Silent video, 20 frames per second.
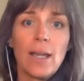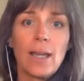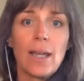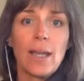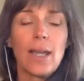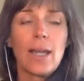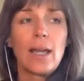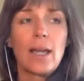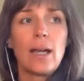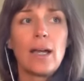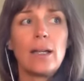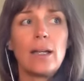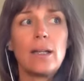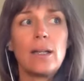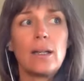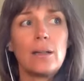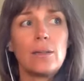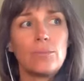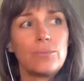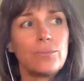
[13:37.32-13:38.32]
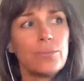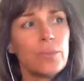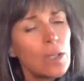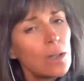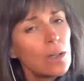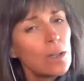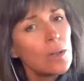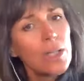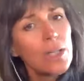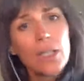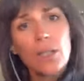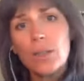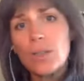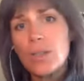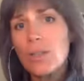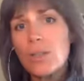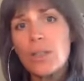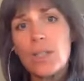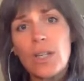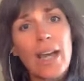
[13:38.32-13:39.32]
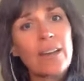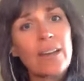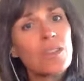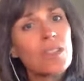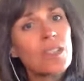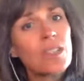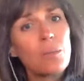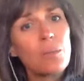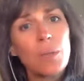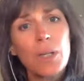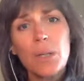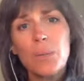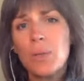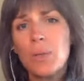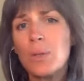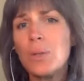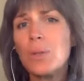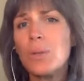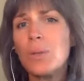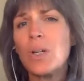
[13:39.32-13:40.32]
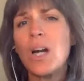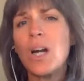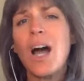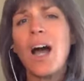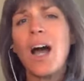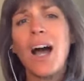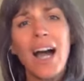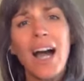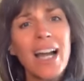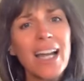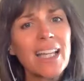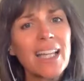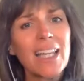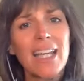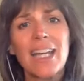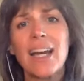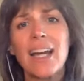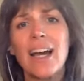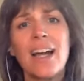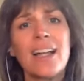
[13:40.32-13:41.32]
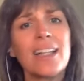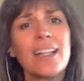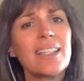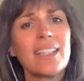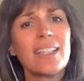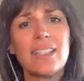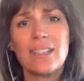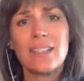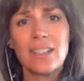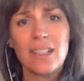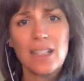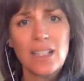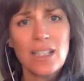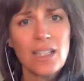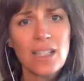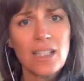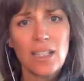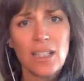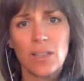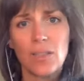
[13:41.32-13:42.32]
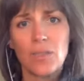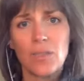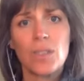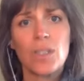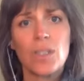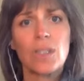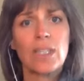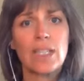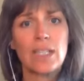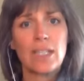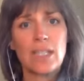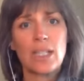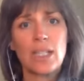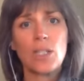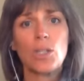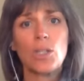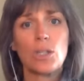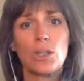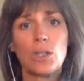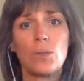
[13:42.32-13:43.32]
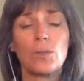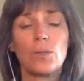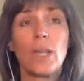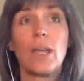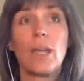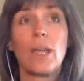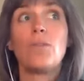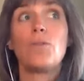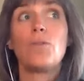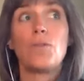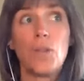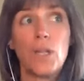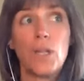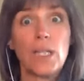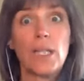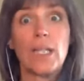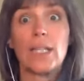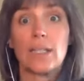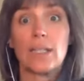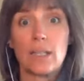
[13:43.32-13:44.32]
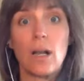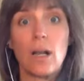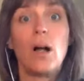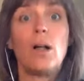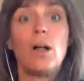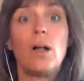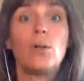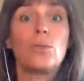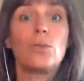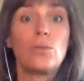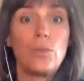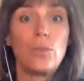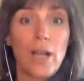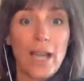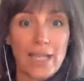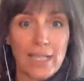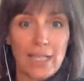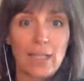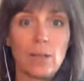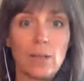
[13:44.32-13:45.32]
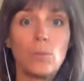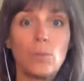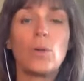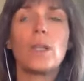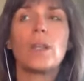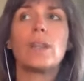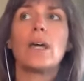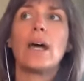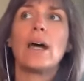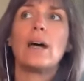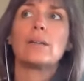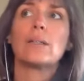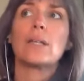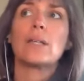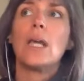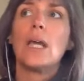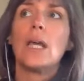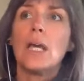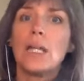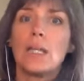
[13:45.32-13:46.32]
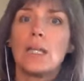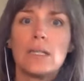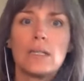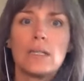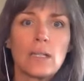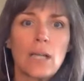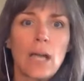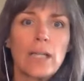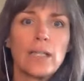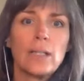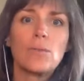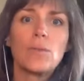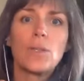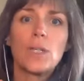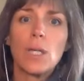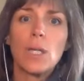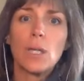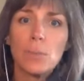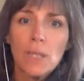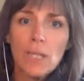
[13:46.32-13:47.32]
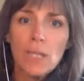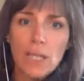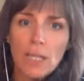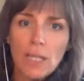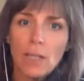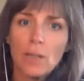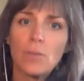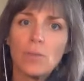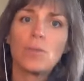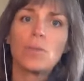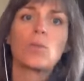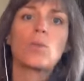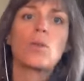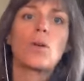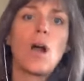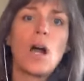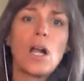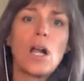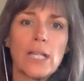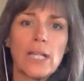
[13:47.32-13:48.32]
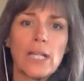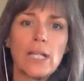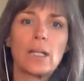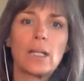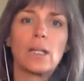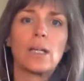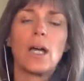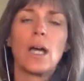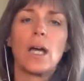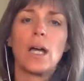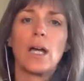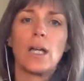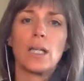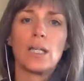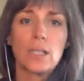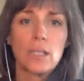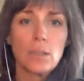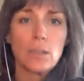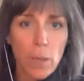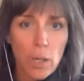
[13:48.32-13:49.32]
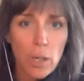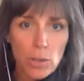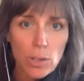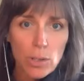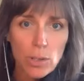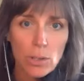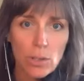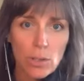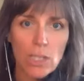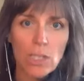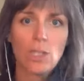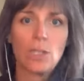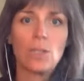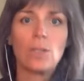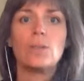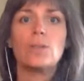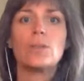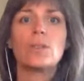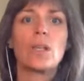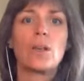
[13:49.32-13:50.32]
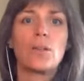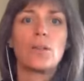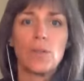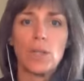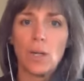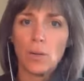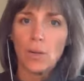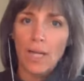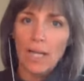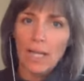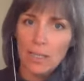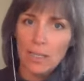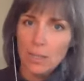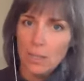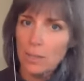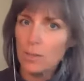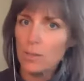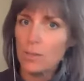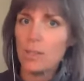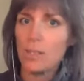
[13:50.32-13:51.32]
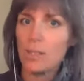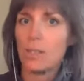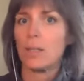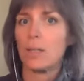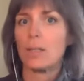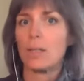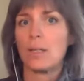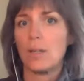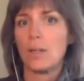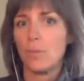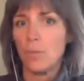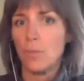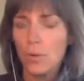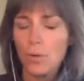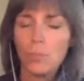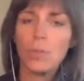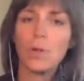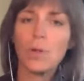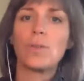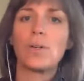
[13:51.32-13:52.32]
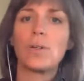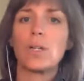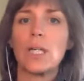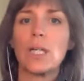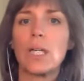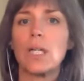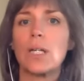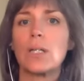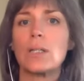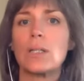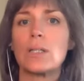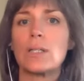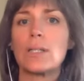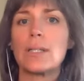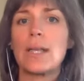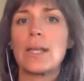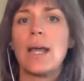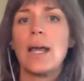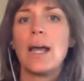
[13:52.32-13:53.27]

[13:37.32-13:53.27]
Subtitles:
And you know, and you have some people who are highly, highly sensitive to this issue. They feel it already without these kind of cumulative chronic exposure issues of, you know, cancers that can form over years.